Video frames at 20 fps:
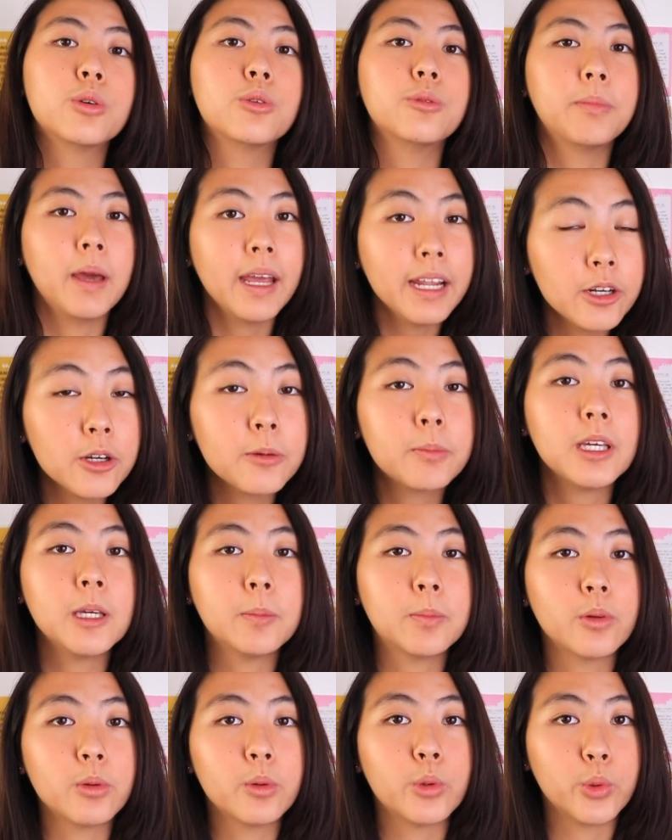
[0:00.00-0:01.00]
who may know
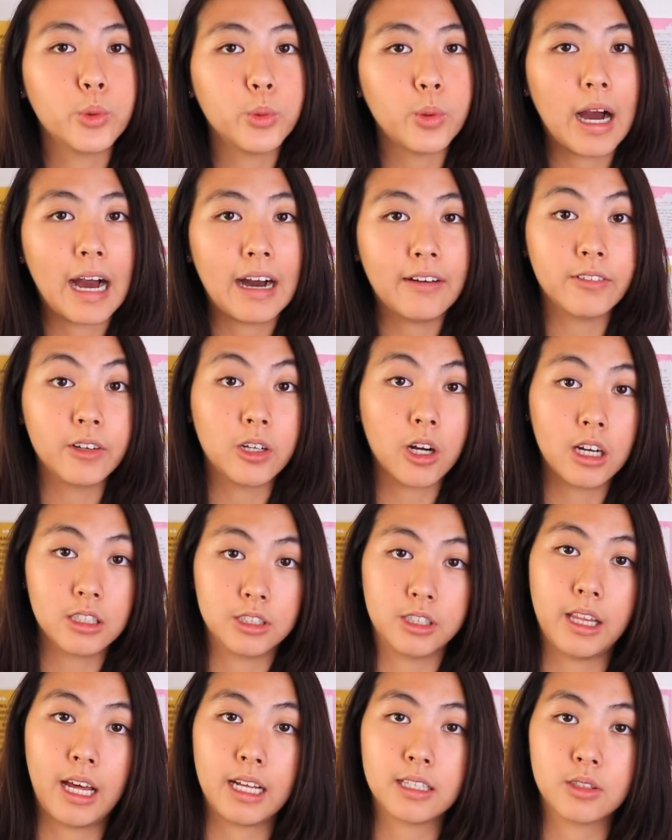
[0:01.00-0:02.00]
people who have gone
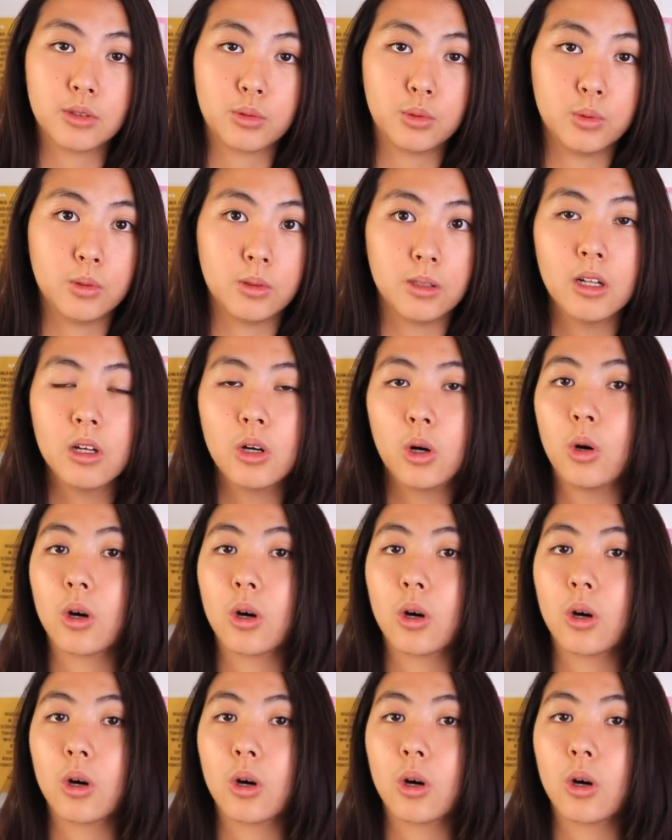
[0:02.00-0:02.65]
to that school